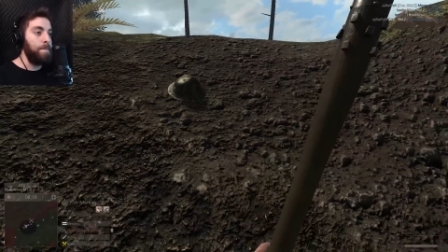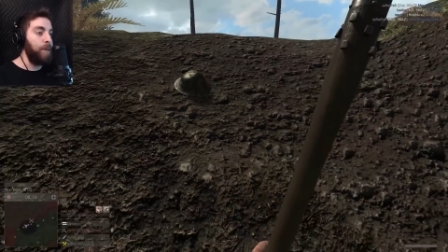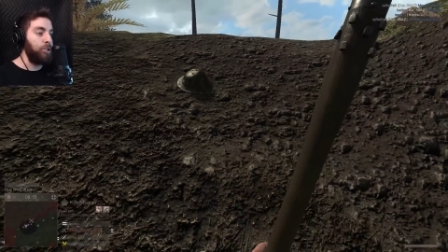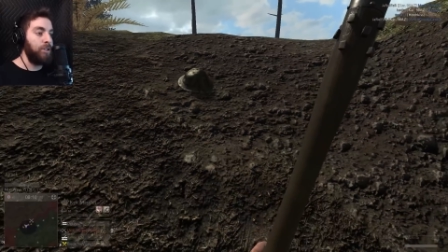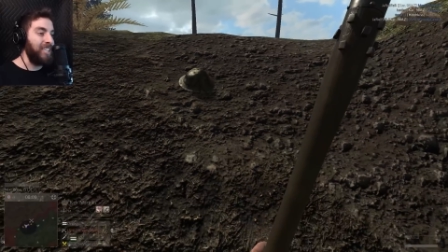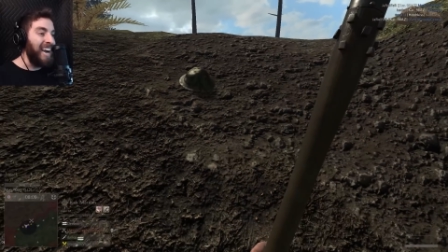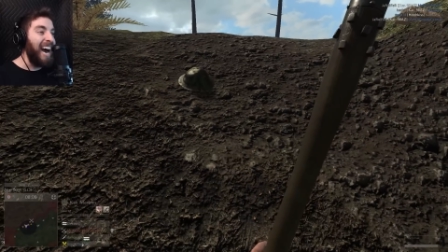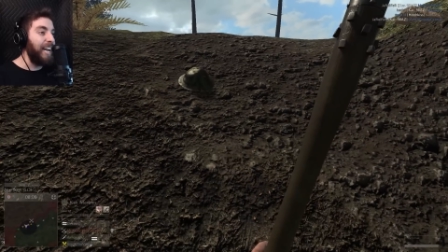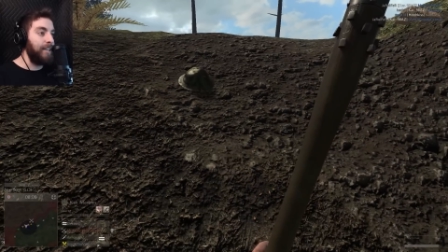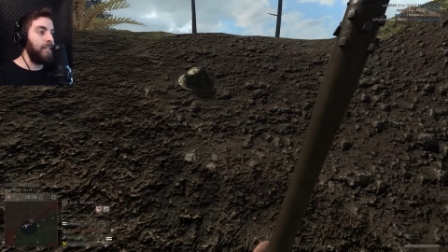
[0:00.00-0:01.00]
Make sure it's
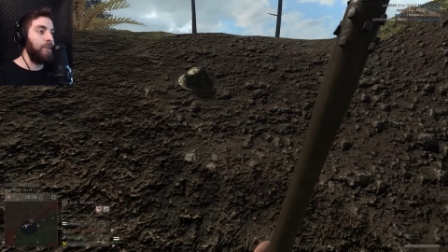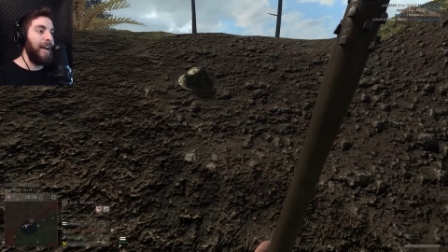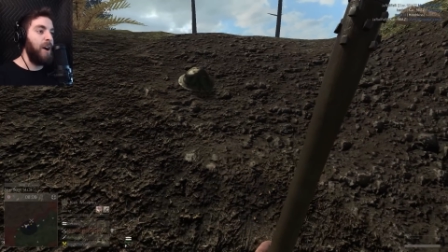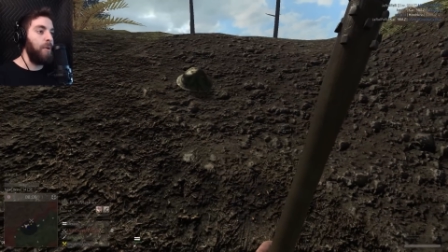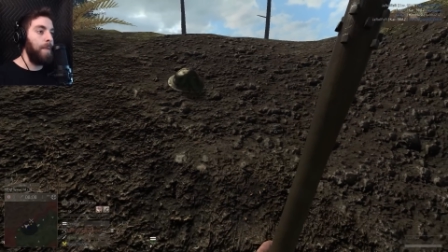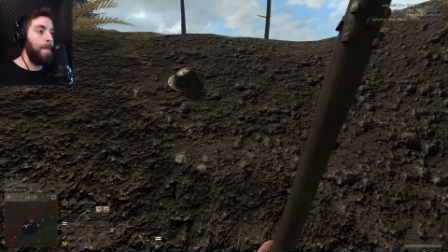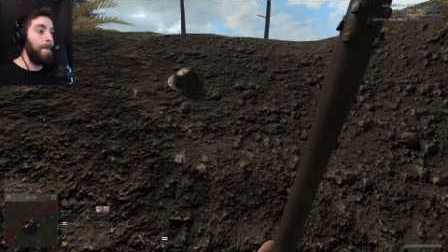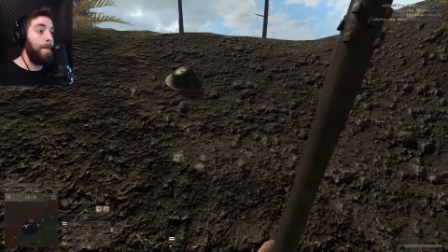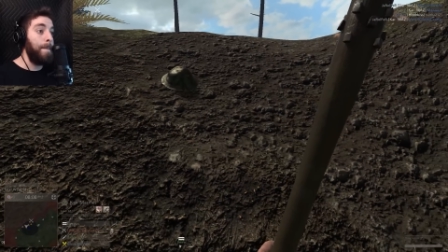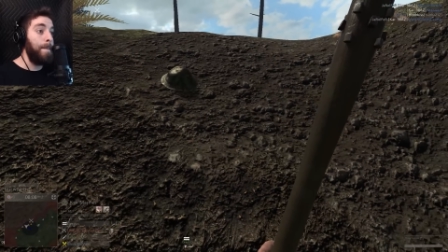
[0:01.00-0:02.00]
kinda cleared out.
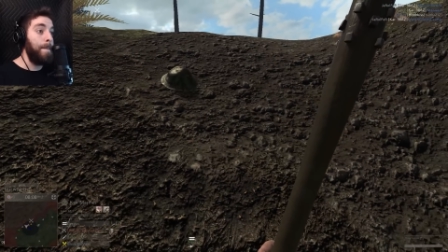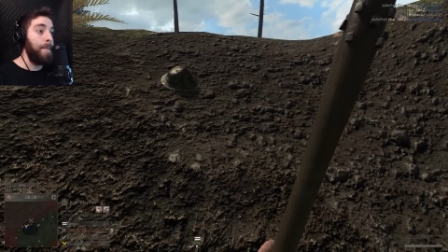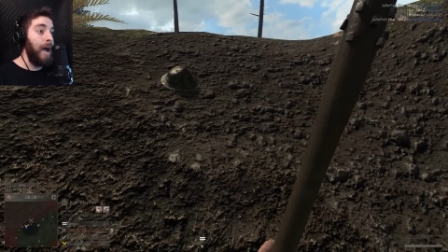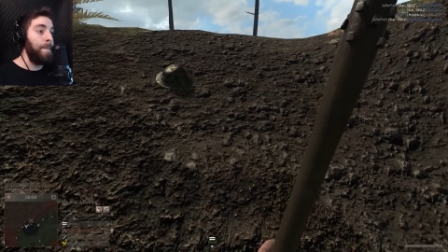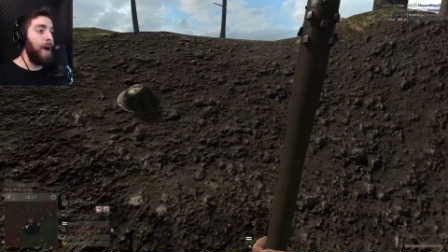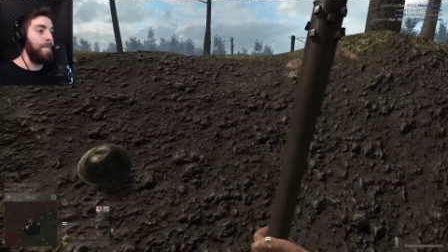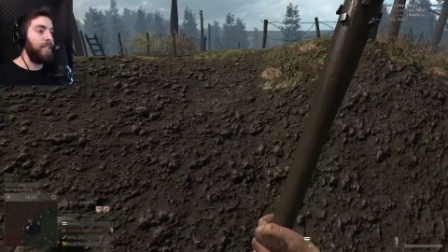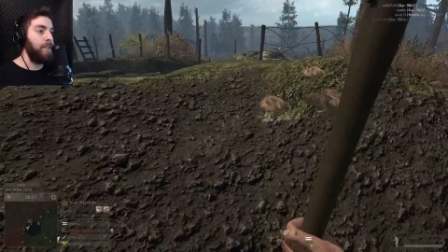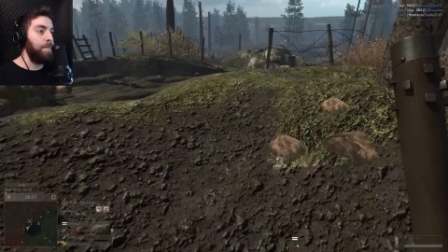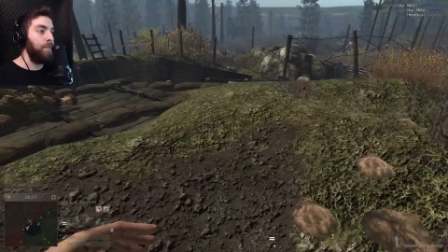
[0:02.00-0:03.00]
I probably
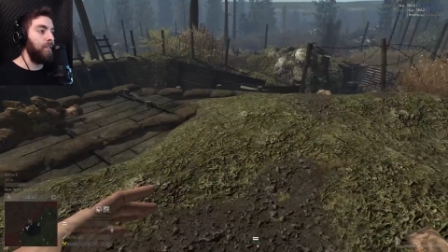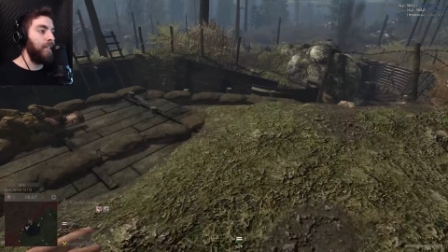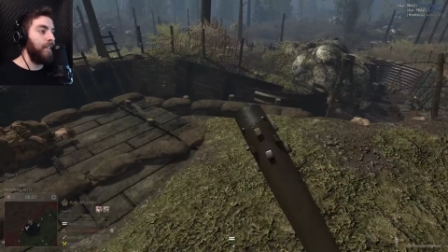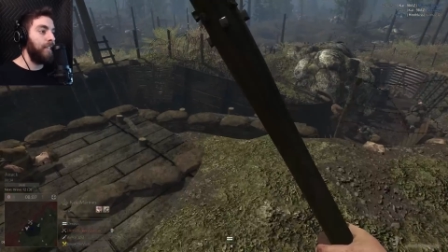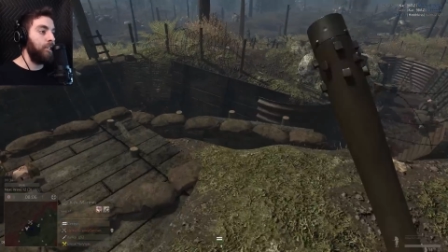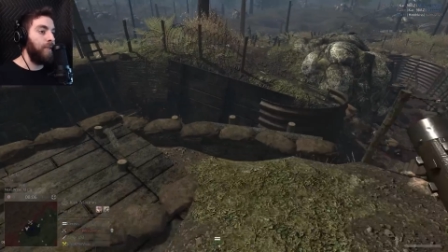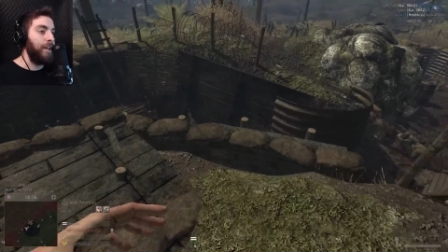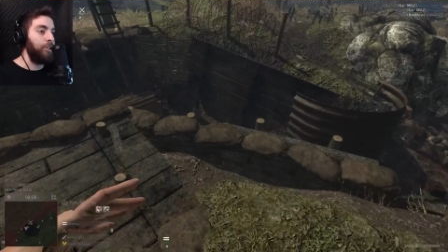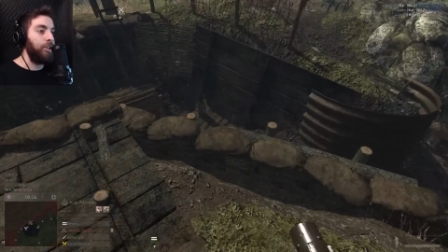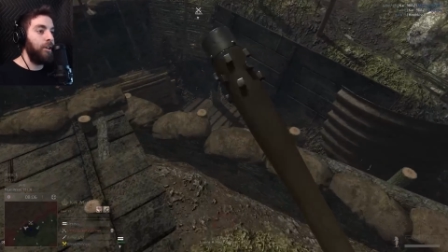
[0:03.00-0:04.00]
missed completely in the
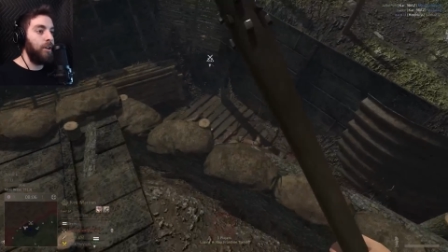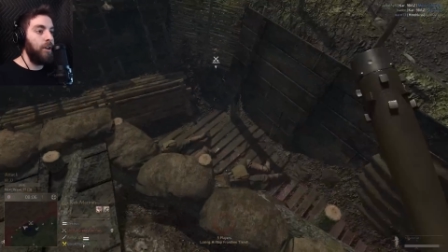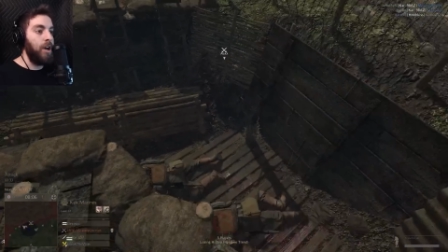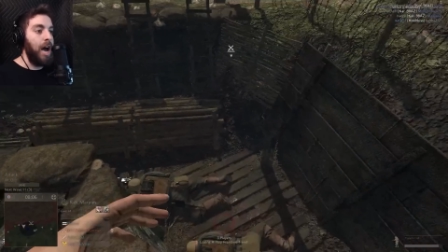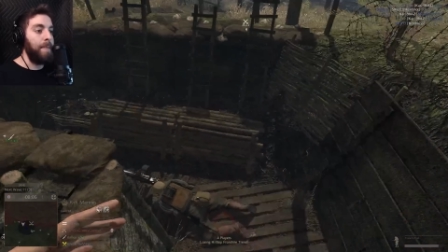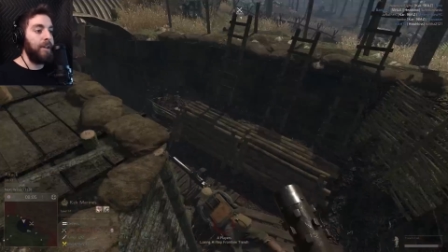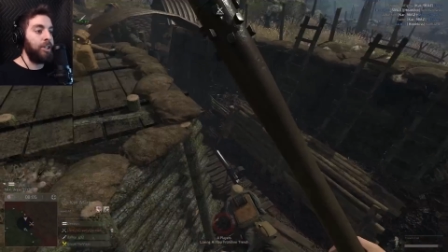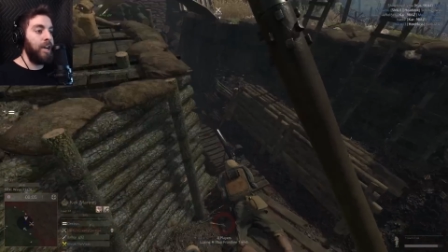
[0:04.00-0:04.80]
trench. I'm gonna get